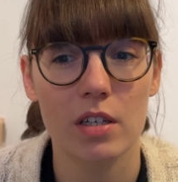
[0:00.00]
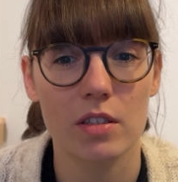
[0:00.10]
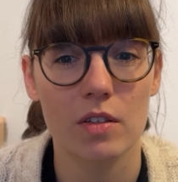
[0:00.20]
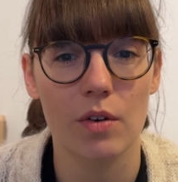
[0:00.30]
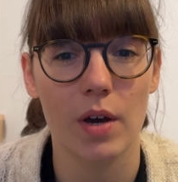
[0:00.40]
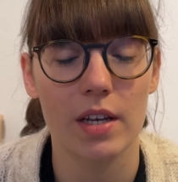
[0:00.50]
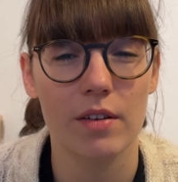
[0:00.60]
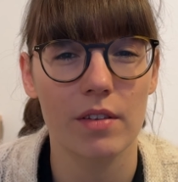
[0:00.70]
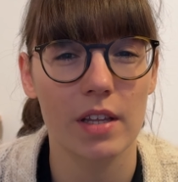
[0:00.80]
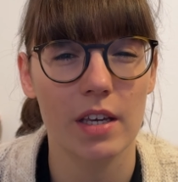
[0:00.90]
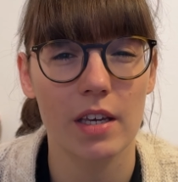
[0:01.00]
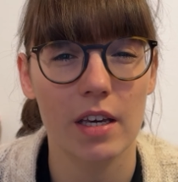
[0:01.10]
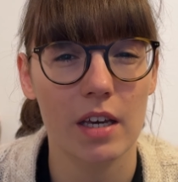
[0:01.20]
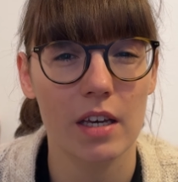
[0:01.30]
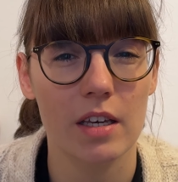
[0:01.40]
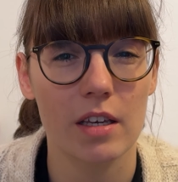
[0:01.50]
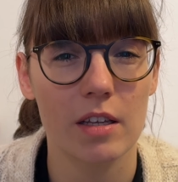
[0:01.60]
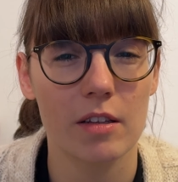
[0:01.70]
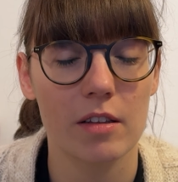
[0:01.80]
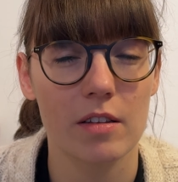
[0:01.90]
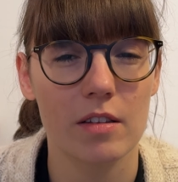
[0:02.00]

so I don't think it